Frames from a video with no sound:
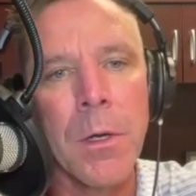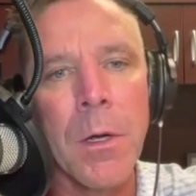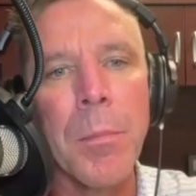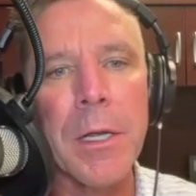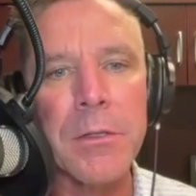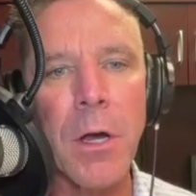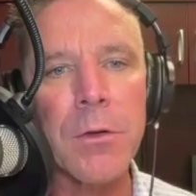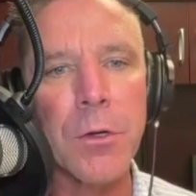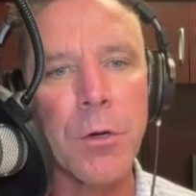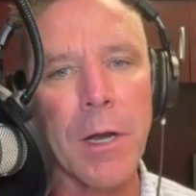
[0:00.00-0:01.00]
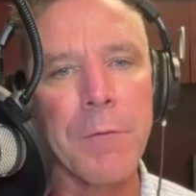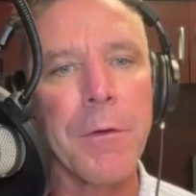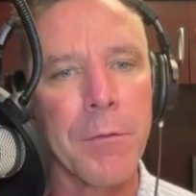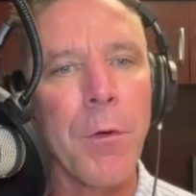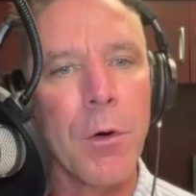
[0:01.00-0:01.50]
But it's also great for the
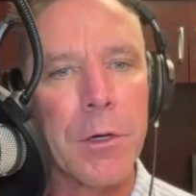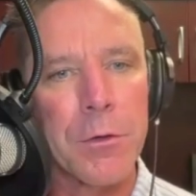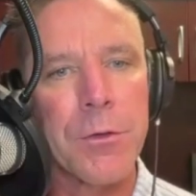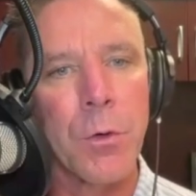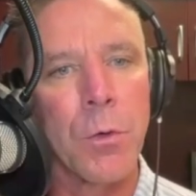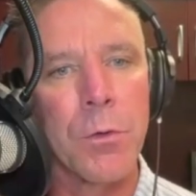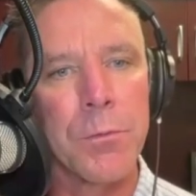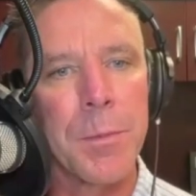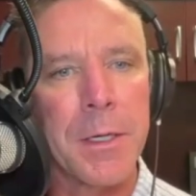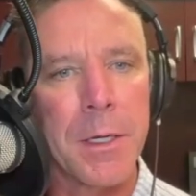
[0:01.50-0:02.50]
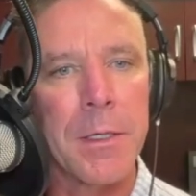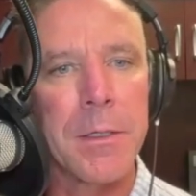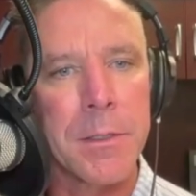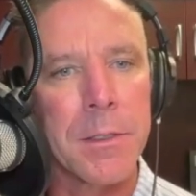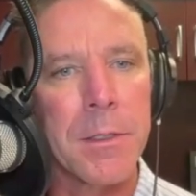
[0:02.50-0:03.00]
4-year schools
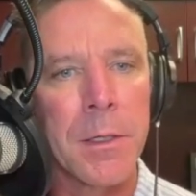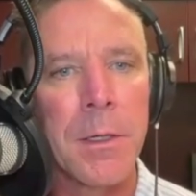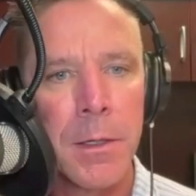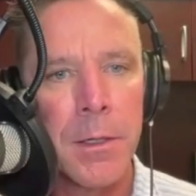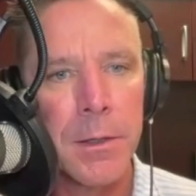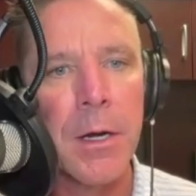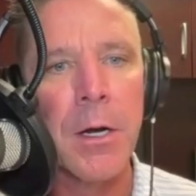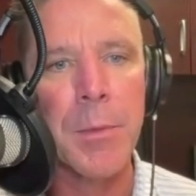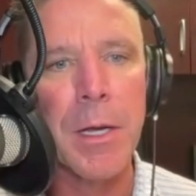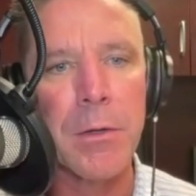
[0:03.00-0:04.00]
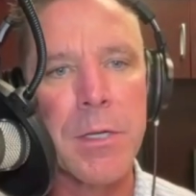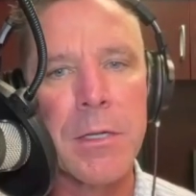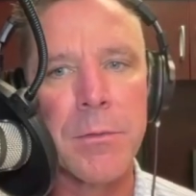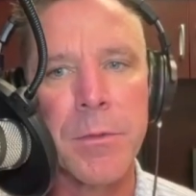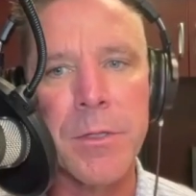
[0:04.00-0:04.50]
because they're going to be able
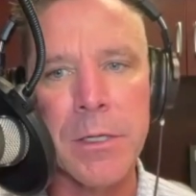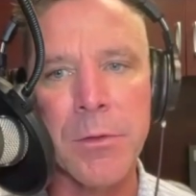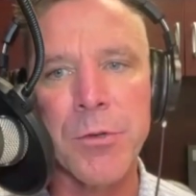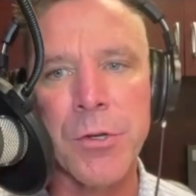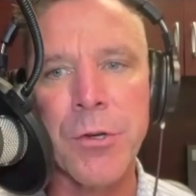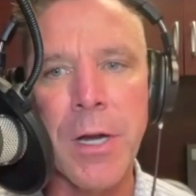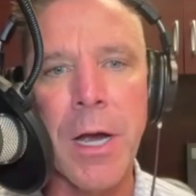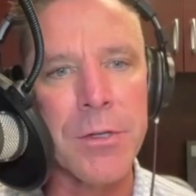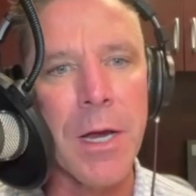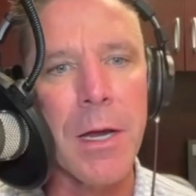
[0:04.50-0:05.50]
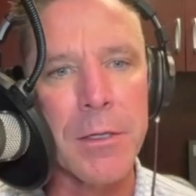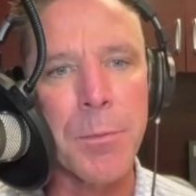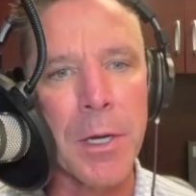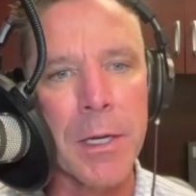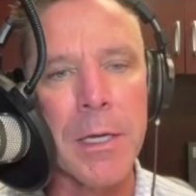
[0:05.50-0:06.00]
to see some junior college guys
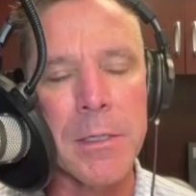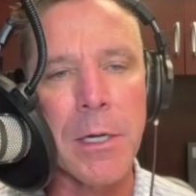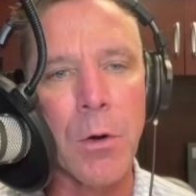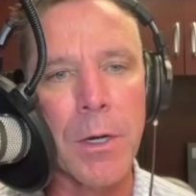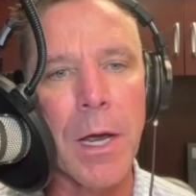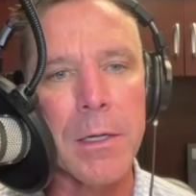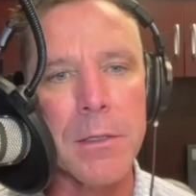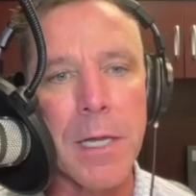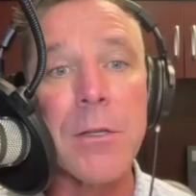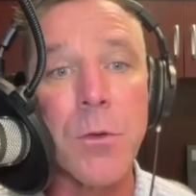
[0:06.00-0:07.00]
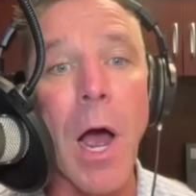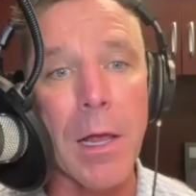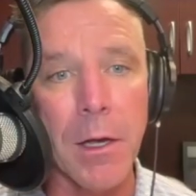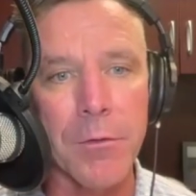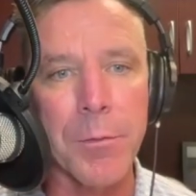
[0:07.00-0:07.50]
play against their own guys. That's why I
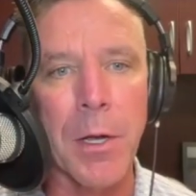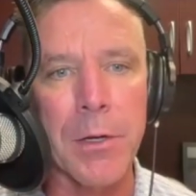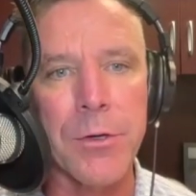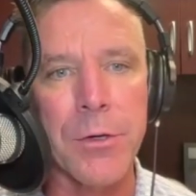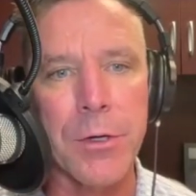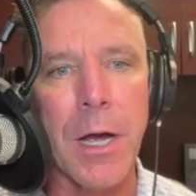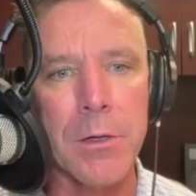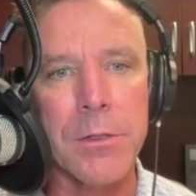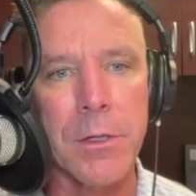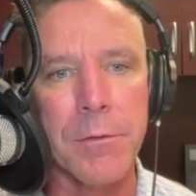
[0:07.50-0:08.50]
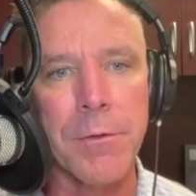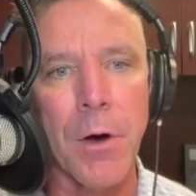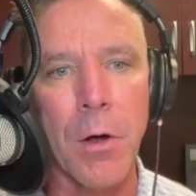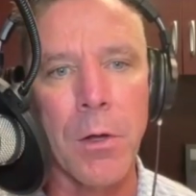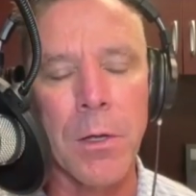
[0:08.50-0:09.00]
loved playing junior colleges in the
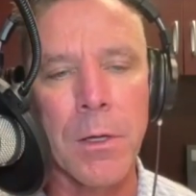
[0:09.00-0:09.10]
fall.